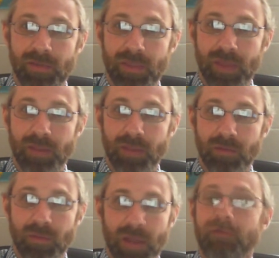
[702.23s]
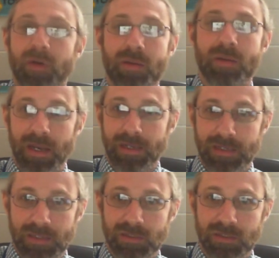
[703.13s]
that everybody
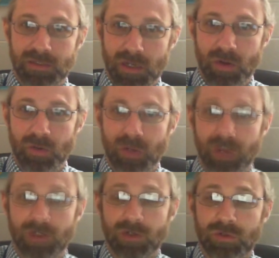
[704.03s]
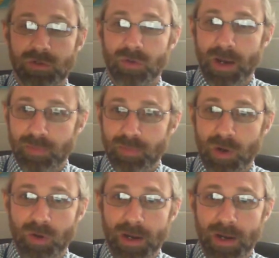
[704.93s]
needs to know. It's a great
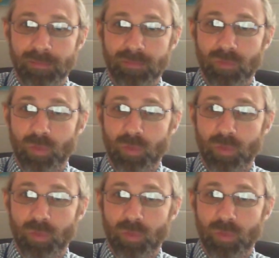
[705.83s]
program.